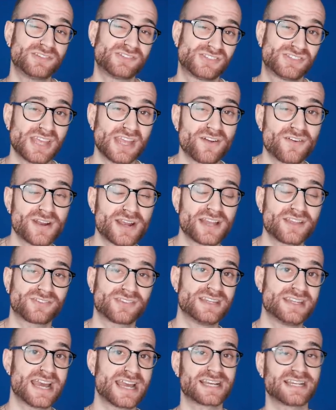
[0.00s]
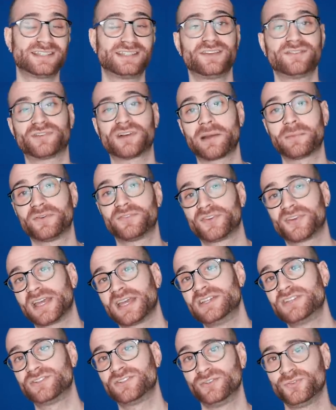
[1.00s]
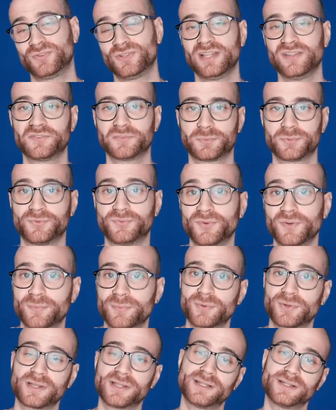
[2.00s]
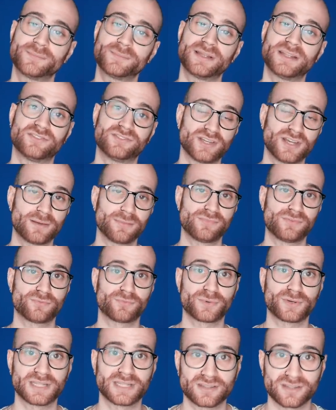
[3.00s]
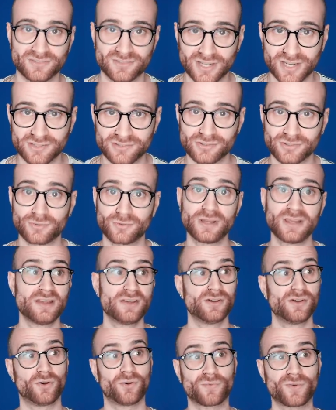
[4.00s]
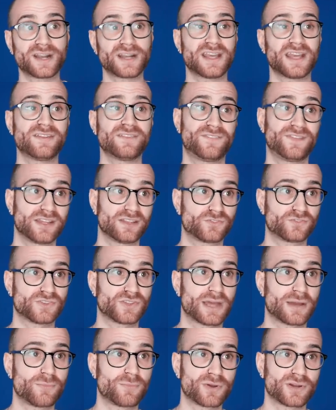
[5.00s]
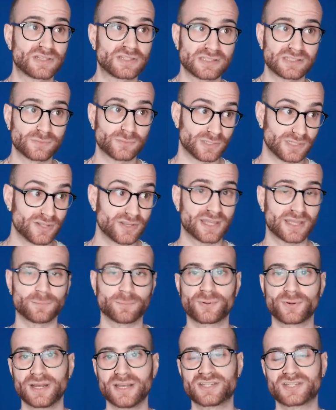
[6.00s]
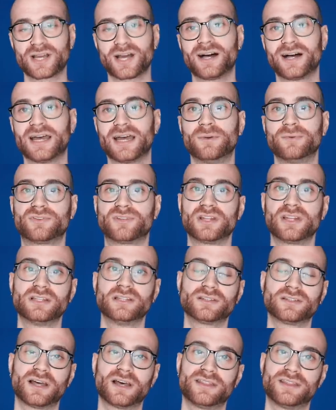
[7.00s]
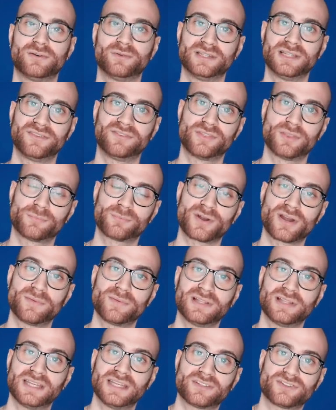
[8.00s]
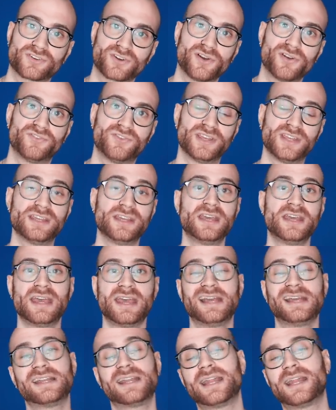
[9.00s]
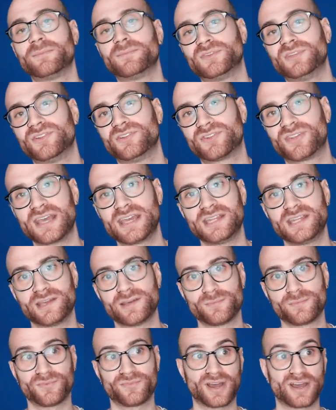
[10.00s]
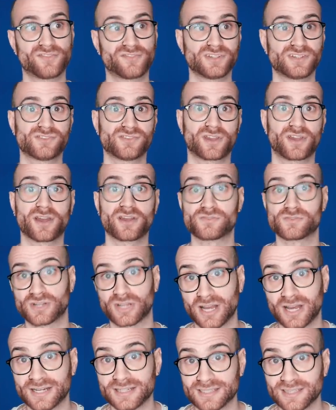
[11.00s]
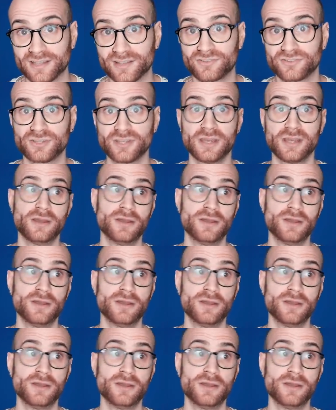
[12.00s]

serious negative ramifications for Liverpool Football Club in terms of winning the title. Already things for them were looking pretty dire. It was going to look like they'll lift the Premier League trophy in an empty stadium with how things are going regardless.